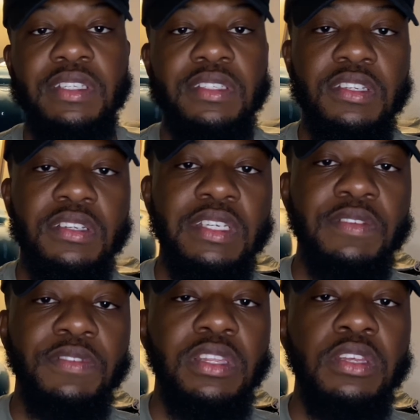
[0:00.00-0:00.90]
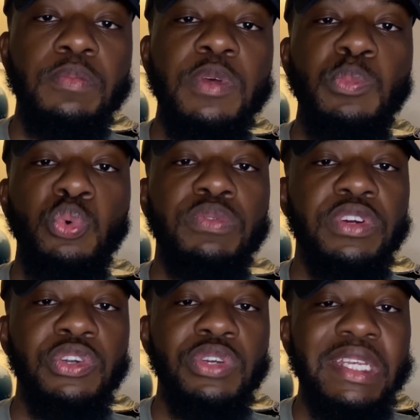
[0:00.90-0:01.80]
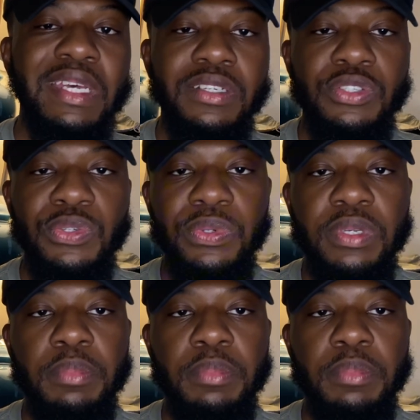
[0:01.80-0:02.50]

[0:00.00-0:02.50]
This does have a little bit more of a green edge to it,